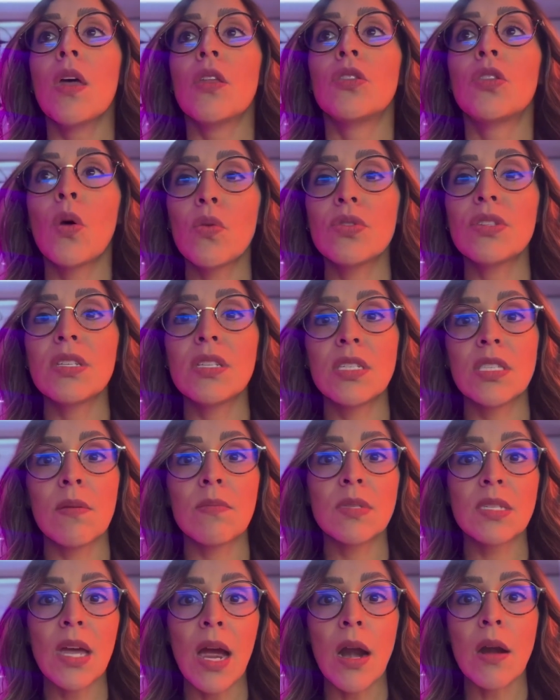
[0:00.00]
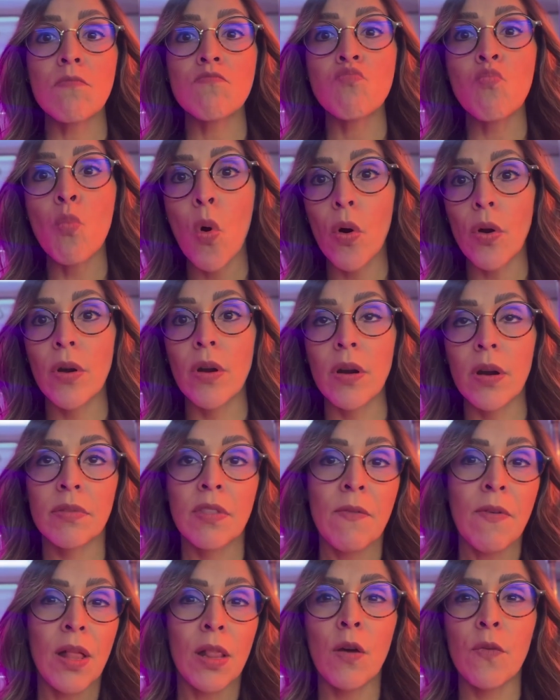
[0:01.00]
Those systems are more
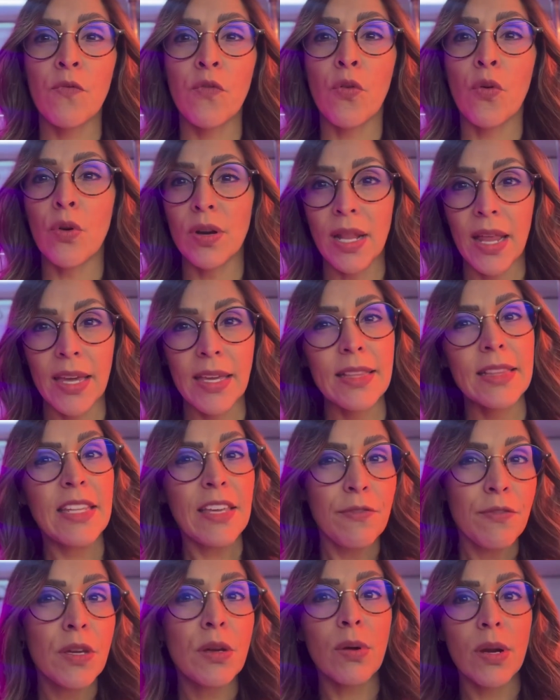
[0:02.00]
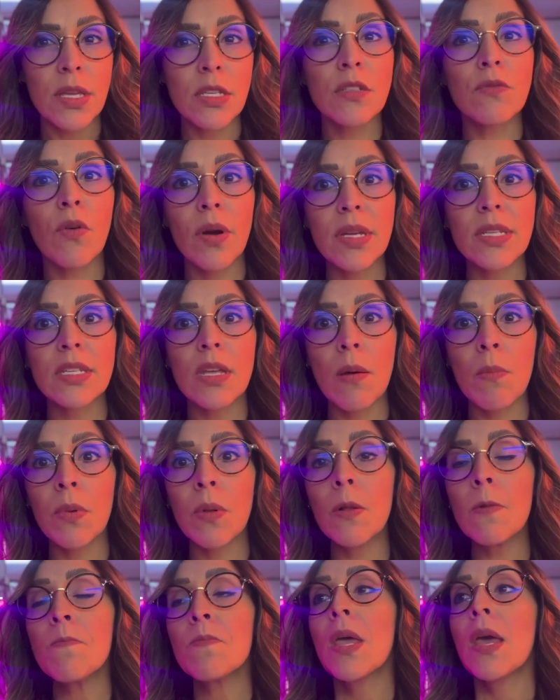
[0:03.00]
developed for like leafy greens, for
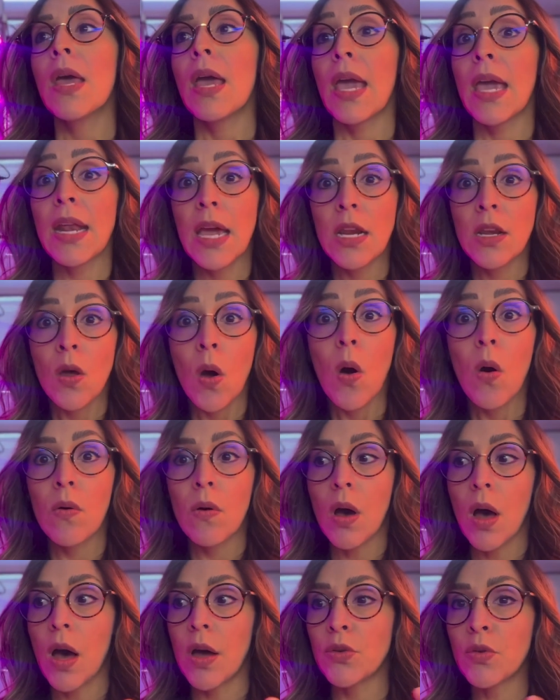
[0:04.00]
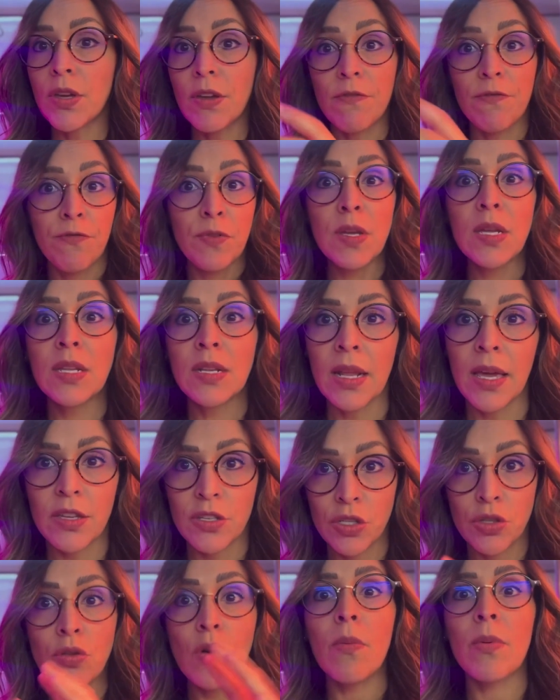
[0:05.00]
example, and I know uh, you can feed like
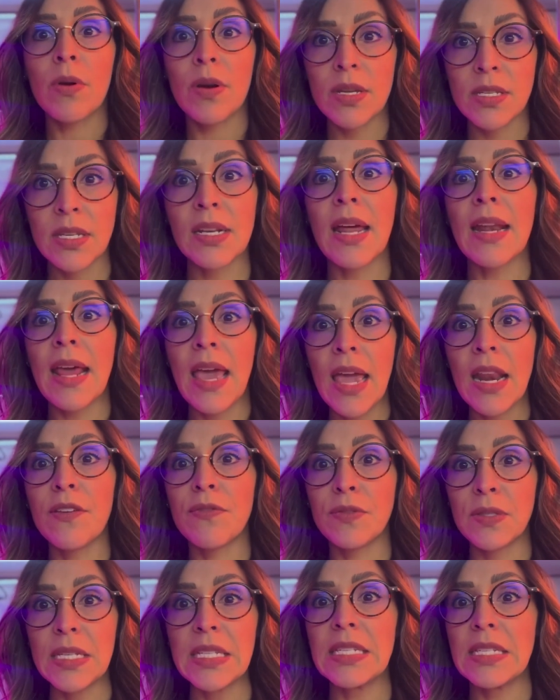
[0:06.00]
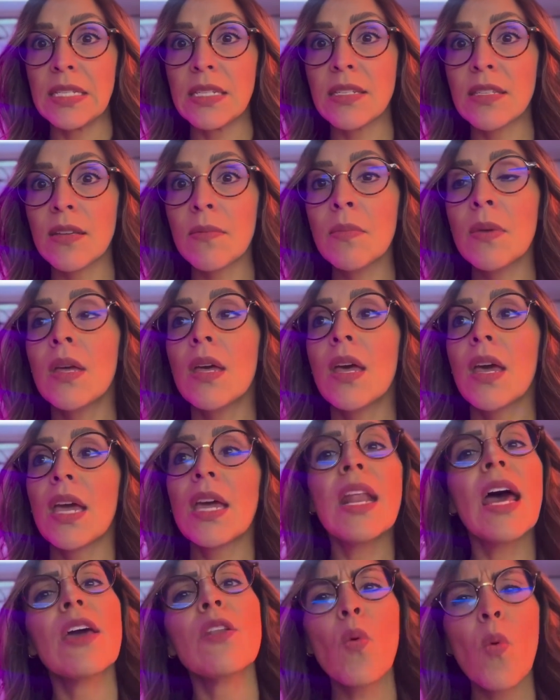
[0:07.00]
strawberries in an N F T system,
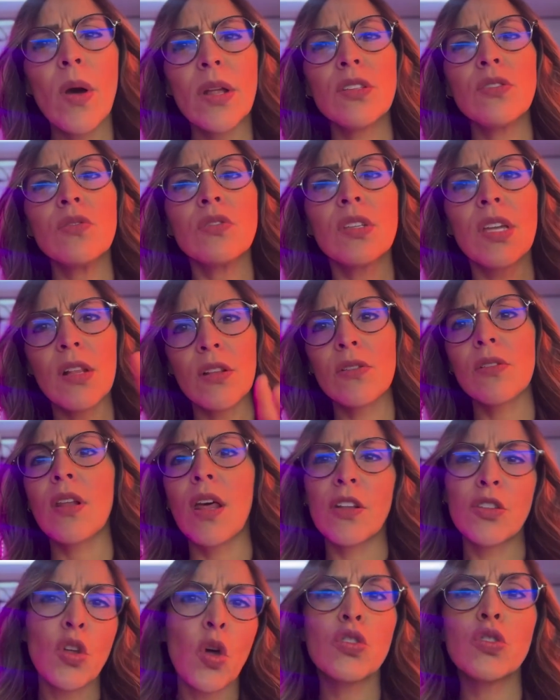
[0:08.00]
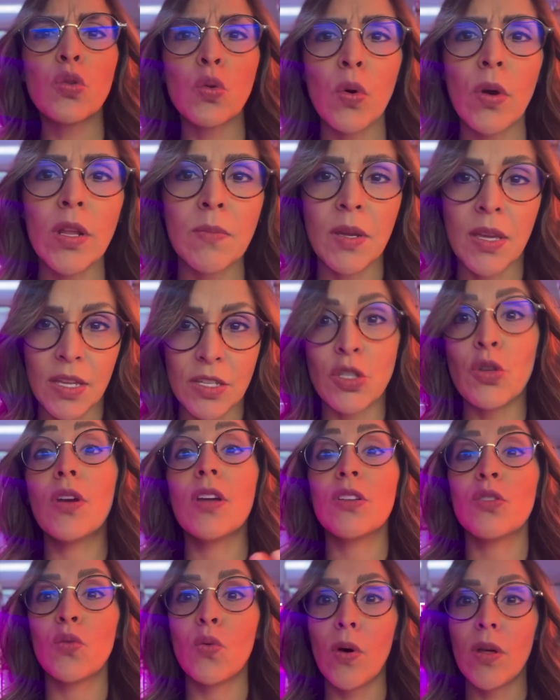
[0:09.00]
and I don't want to tell you that don't do it, because you
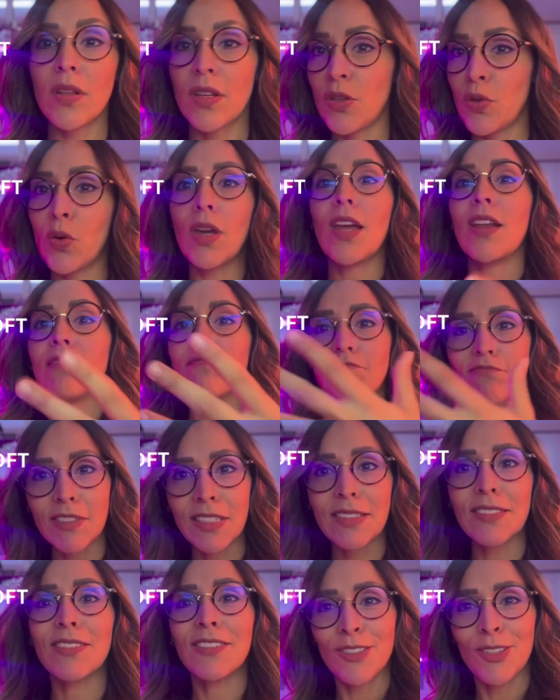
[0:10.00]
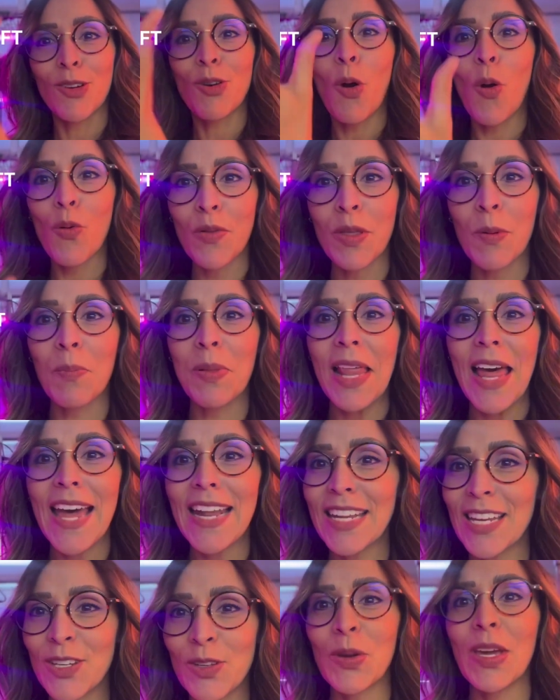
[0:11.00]
can do it and you can grow the
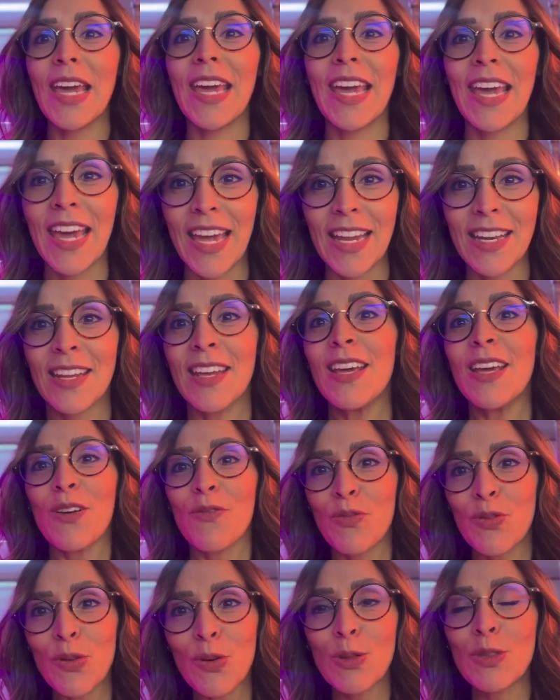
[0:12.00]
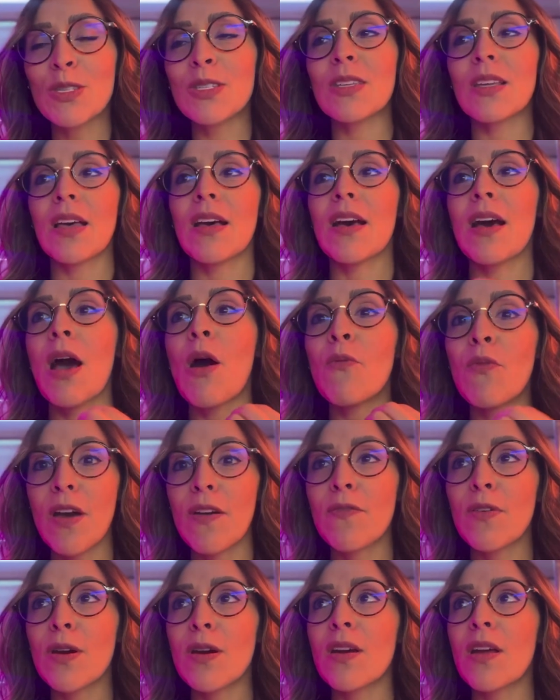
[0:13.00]
plant and you can get fruits. Uh,
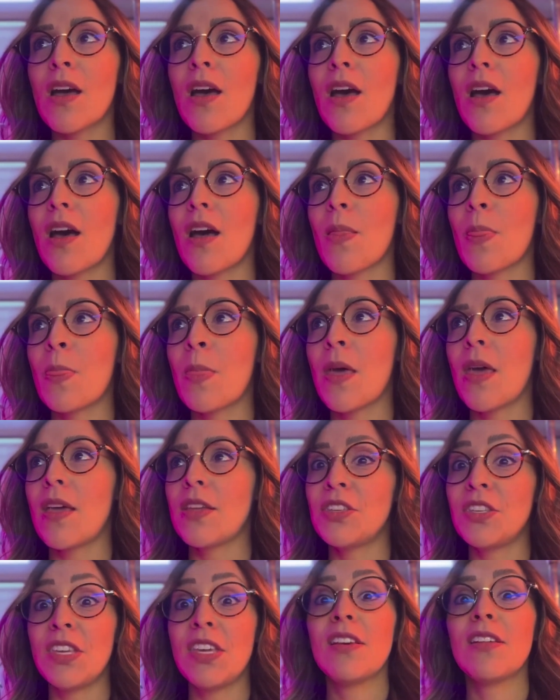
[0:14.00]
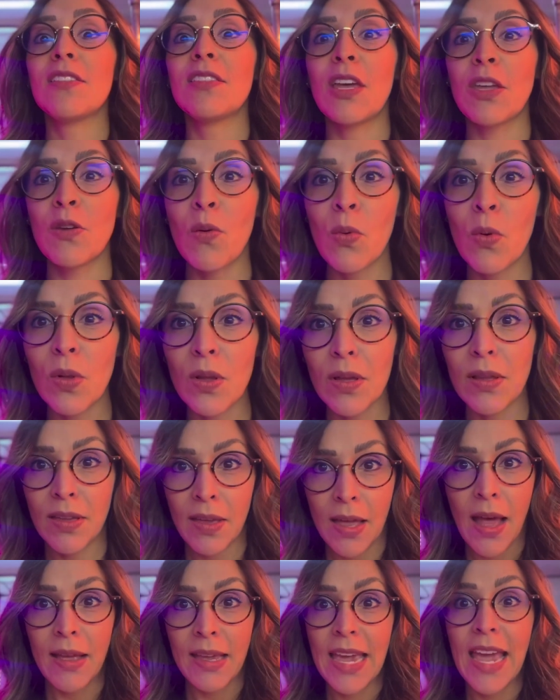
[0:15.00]
however, uh, the yield that you will
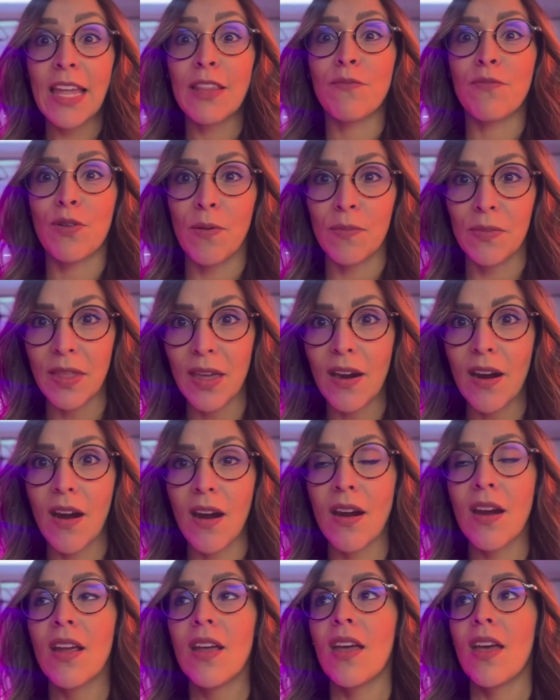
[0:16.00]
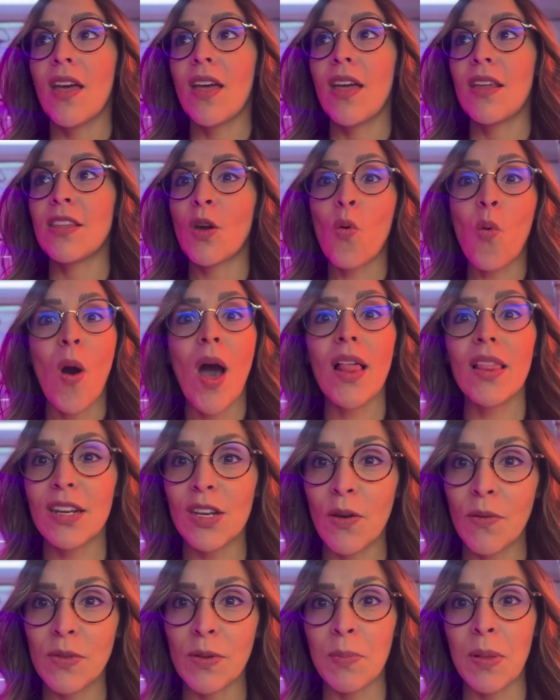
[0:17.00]
get from there and the
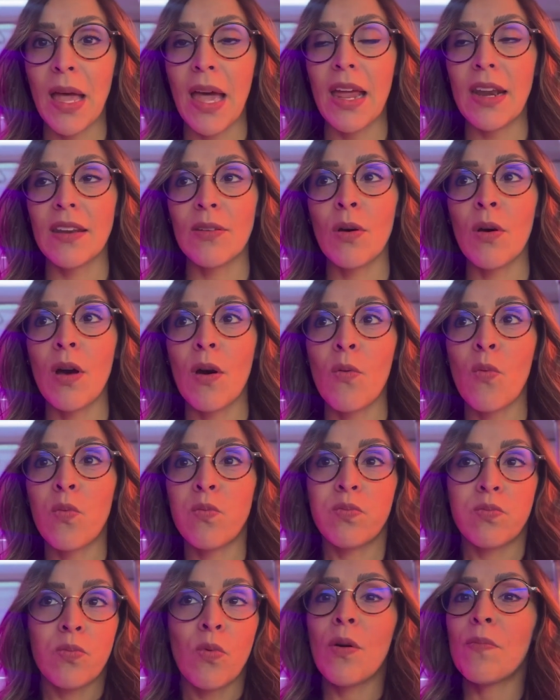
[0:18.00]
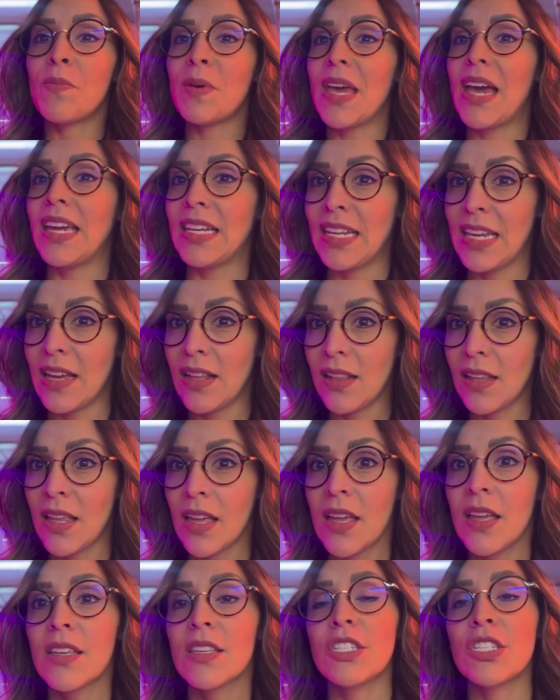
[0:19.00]
quality of the plant uh, won't be ideal.
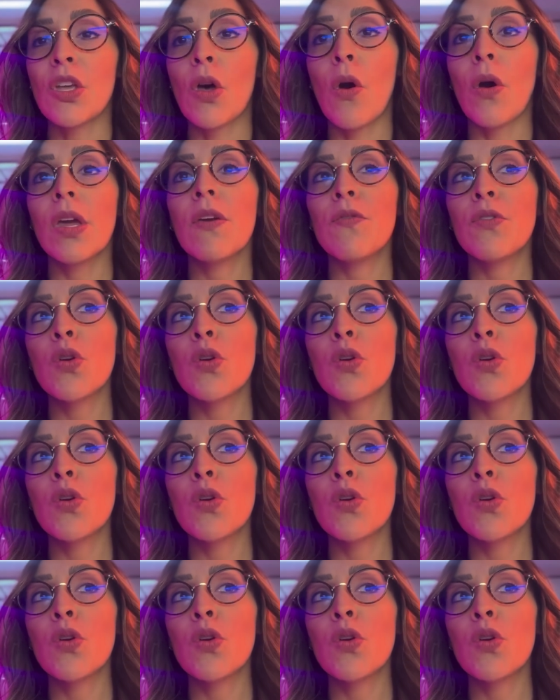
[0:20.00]
So if